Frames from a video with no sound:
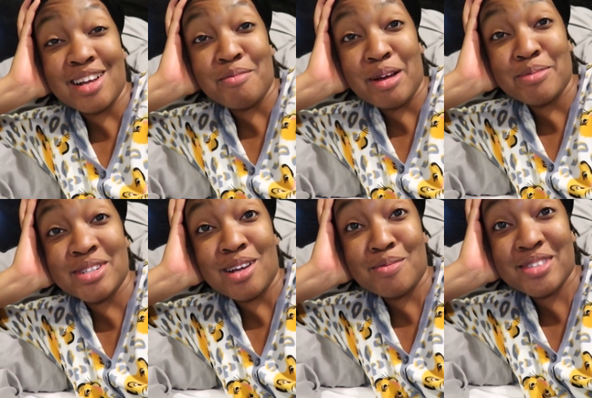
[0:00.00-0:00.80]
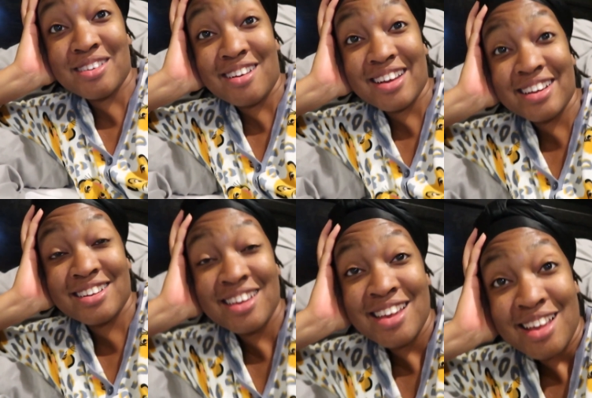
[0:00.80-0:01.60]
got my pajamas
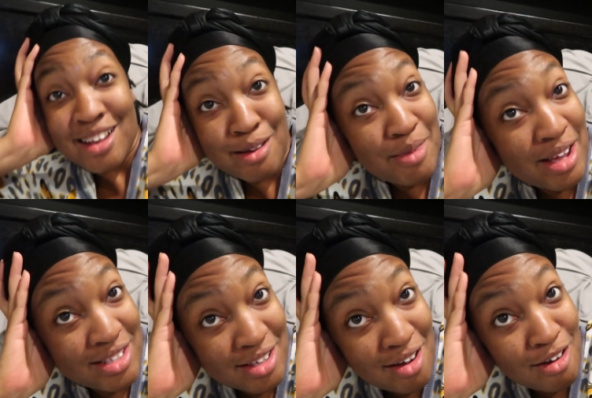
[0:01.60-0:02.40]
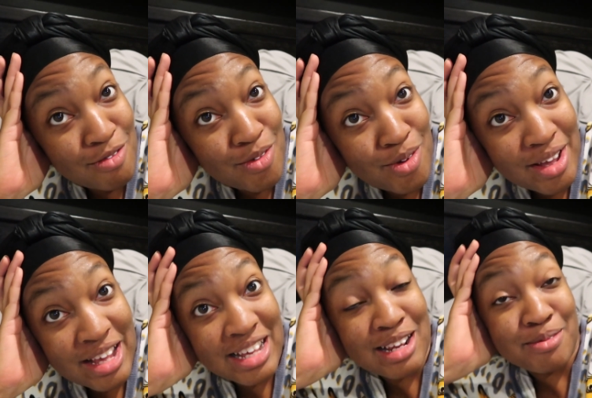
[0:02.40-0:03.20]
on, got my scarf on.